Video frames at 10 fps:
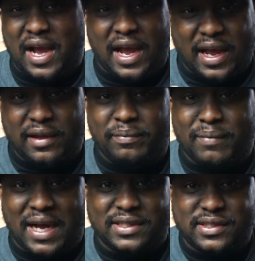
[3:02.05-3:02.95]
I
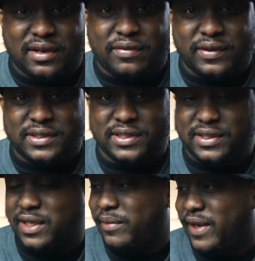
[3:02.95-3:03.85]
myself was
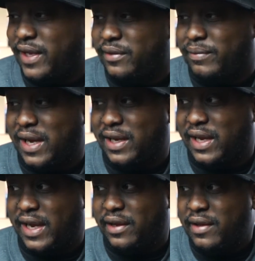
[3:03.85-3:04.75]
intimidated by
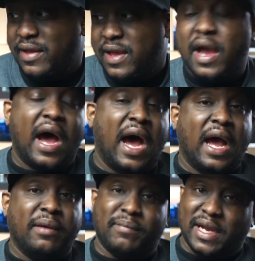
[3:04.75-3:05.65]
light.
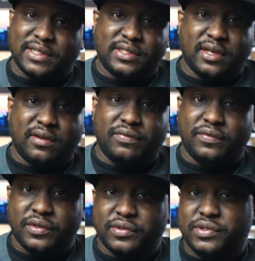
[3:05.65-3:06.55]
I myself
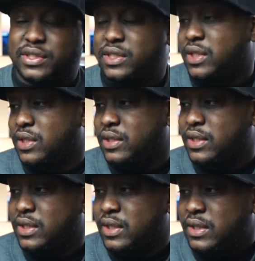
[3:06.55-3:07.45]

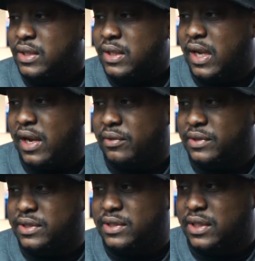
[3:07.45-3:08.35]
I
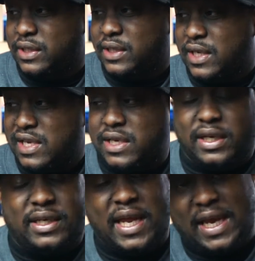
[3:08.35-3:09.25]
was the
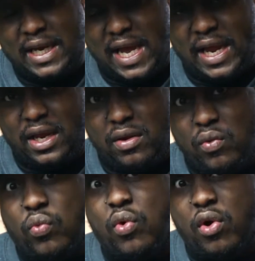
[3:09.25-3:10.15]
daylight
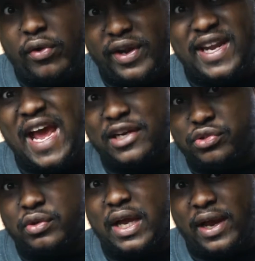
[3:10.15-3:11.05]
warrior,
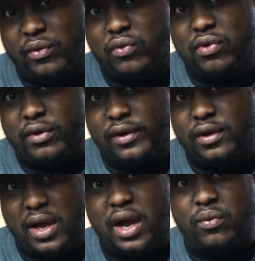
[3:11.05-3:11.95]
natural light warrior.
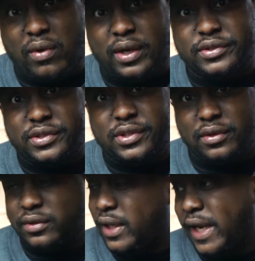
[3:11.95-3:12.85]
I was
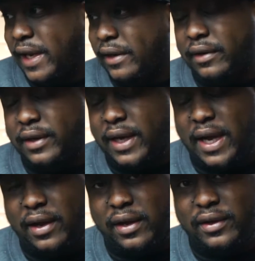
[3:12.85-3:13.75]
too. I ain't gonna
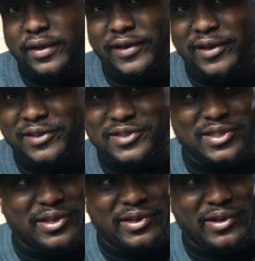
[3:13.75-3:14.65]
lie.
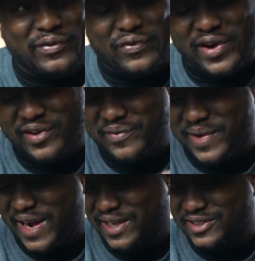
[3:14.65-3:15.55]
Until a good friend of
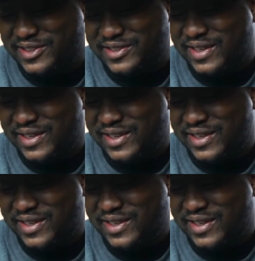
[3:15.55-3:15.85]
mine